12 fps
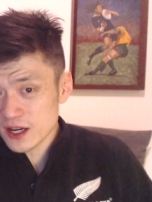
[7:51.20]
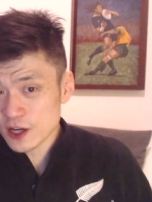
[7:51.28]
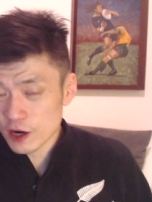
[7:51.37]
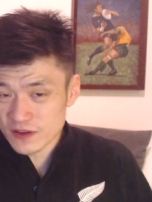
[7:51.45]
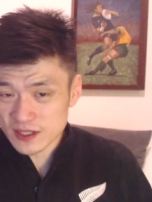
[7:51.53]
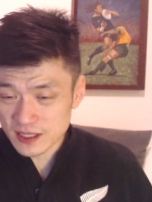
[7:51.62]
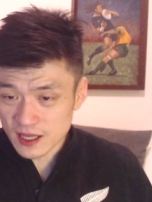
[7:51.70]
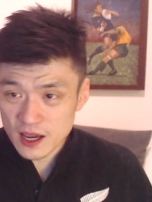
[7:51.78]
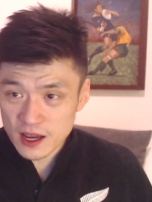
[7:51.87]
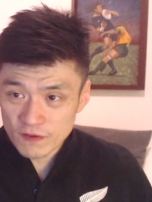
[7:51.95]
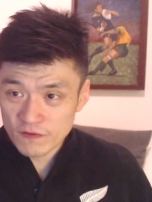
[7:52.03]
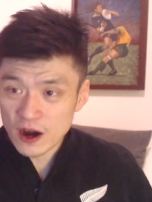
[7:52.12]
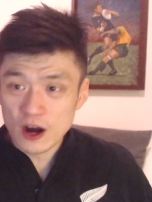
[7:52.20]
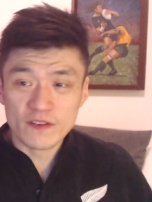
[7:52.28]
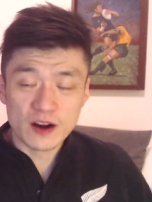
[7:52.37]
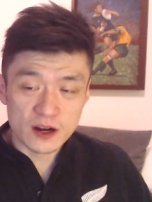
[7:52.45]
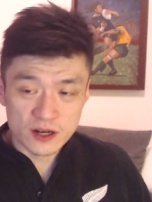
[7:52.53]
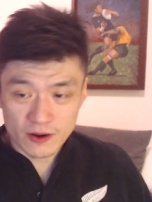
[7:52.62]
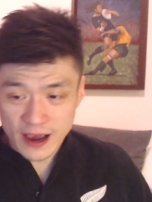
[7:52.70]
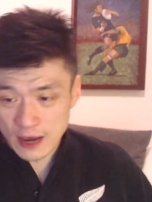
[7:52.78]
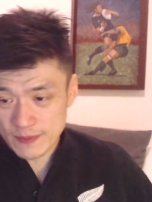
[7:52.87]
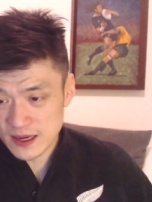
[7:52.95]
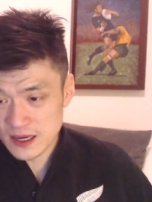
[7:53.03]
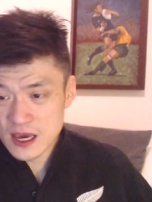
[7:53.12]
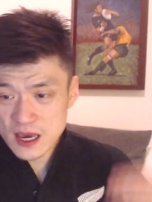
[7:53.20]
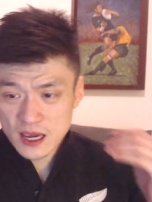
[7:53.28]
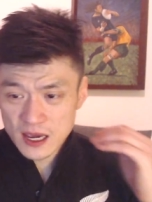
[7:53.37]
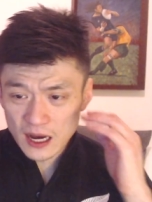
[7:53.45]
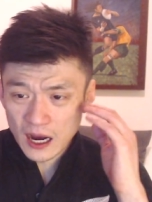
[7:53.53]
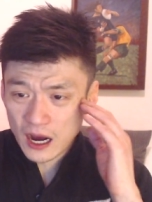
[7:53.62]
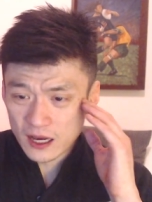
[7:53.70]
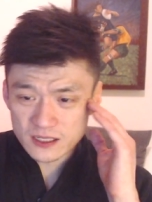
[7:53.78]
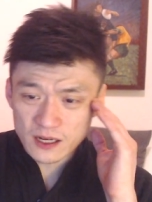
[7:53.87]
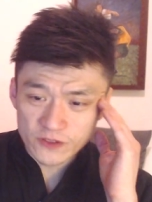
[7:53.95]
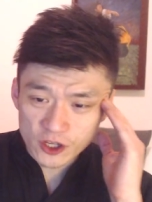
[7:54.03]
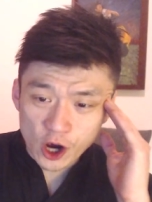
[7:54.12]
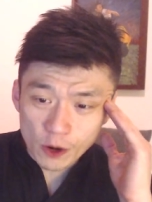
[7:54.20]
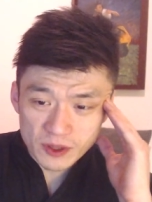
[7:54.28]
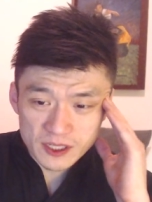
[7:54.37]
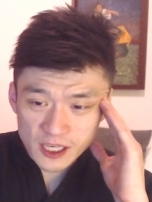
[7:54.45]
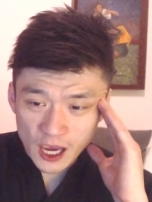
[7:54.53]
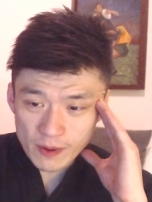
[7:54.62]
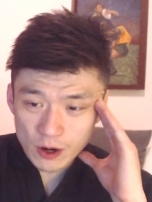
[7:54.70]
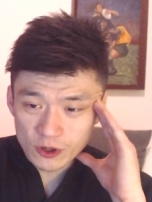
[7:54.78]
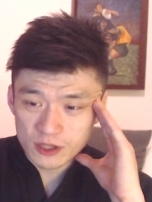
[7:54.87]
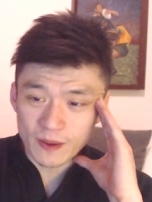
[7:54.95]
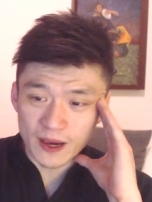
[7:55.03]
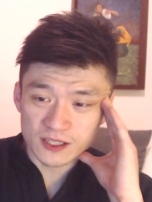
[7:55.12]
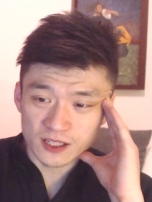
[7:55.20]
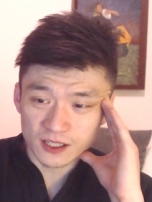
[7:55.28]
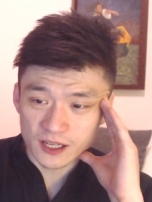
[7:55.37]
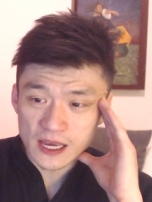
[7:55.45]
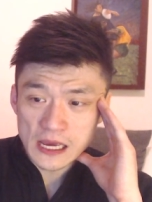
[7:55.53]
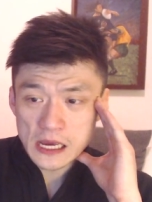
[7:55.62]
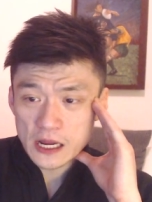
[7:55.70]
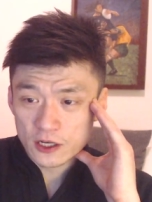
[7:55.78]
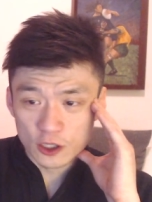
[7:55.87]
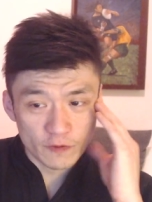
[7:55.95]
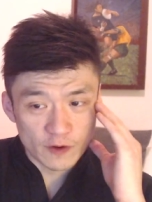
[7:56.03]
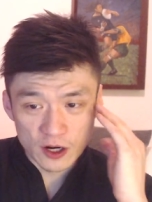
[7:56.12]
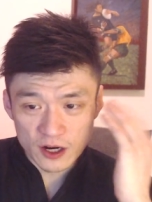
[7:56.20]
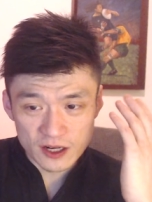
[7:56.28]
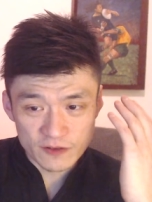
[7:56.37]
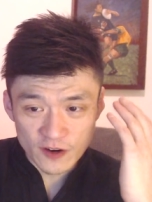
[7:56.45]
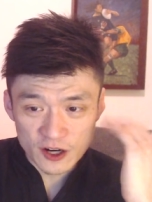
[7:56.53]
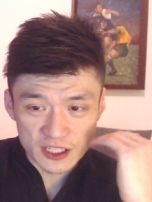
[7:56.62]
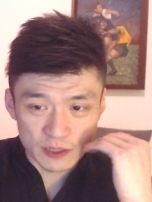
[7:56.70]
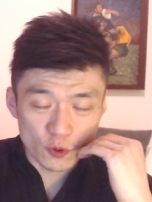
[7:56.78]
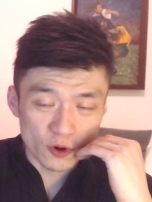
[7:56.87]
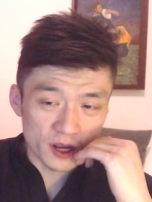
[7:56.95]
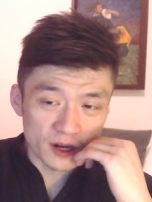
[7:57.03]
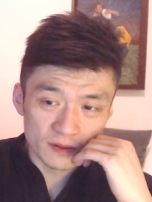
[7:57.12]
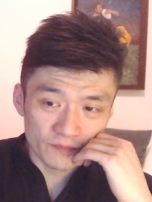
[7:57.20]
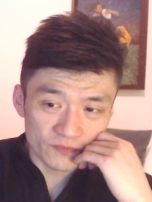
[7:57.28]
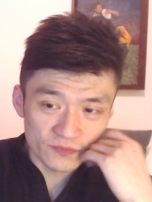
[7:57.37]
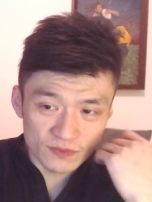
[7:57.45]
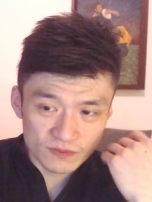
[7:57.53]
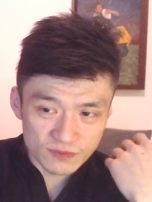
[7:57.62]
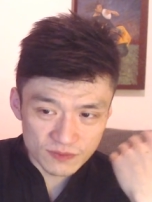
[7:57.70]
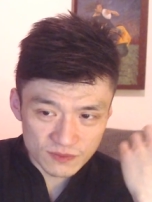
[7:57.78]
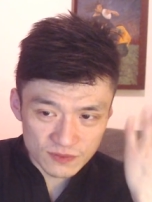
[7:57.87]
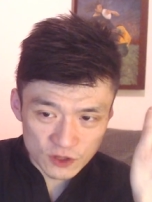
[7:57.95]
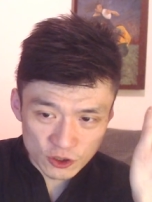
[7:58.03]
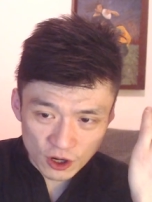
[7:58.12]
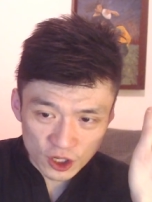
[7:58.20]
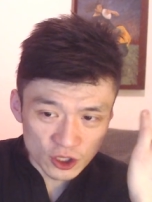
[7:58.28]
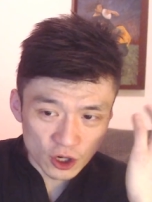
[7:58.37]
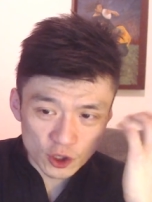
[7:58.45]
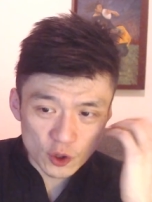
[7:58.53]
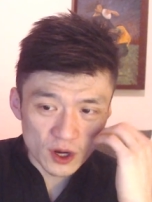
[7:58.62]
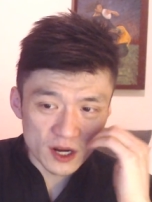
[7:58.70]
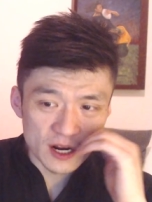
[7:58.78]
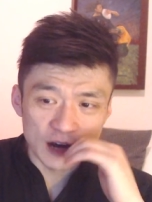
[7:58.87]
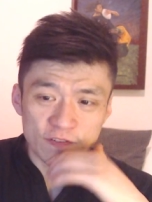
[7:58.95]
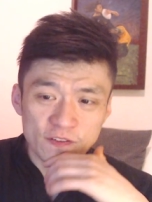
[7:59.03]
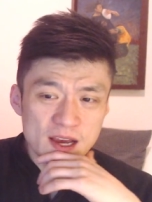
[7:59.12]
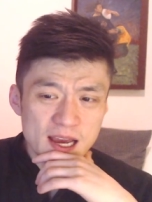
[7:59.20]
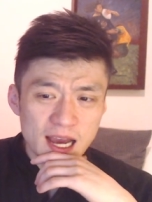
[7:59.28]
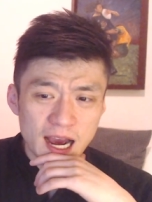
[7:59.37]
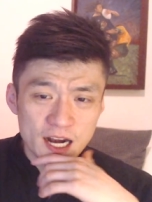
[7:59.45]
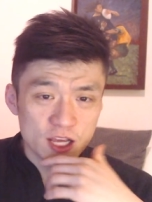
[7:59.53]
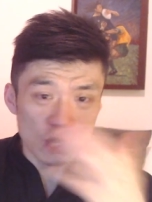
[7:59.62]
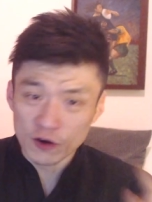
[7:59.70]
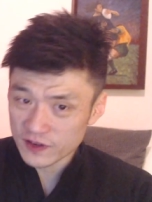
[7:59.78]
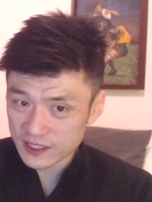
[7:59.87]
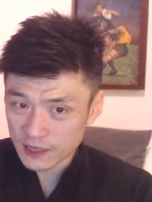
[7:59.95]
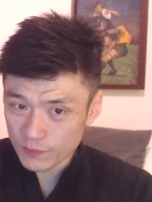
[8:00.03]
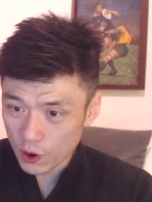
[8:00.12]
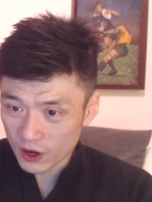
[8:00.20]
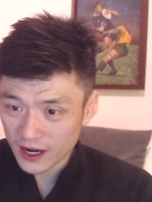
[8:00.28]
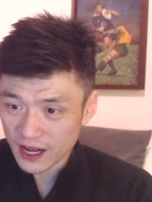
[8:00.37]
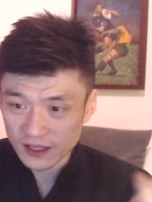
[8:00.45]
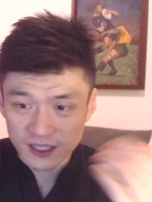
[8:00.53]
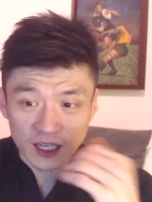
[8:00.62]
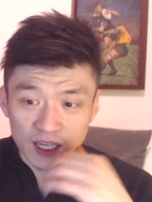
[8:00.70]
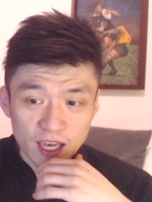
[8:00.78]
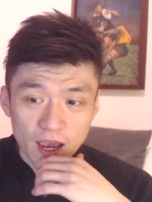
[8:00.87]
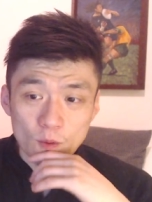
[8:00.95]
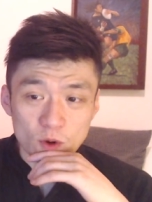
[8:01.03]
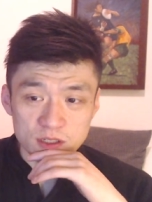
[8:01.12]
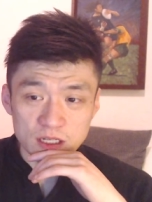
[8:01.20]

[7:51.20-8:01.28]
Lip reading: obviously very, very not happy. Some of the comments he came out with, basically not very, very disappointing, not good enough. And he obviously pointed out the kicking game was an